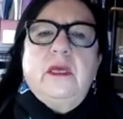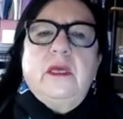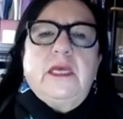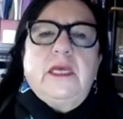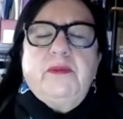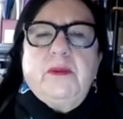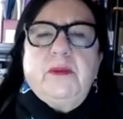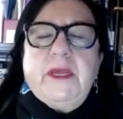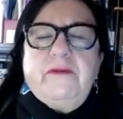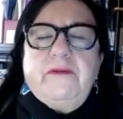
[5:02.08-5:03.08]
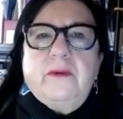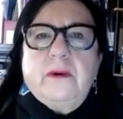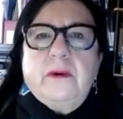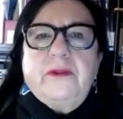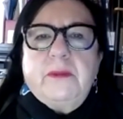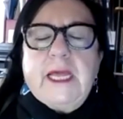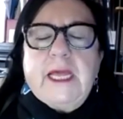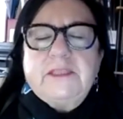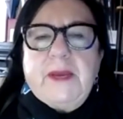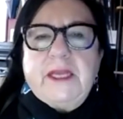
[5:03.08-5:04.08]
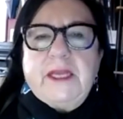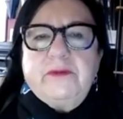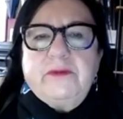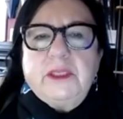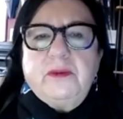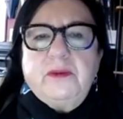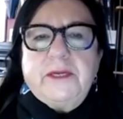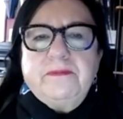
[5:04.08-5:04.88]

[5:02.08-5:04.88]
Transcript: implement for the Mille Lacs Band of Ojibwe.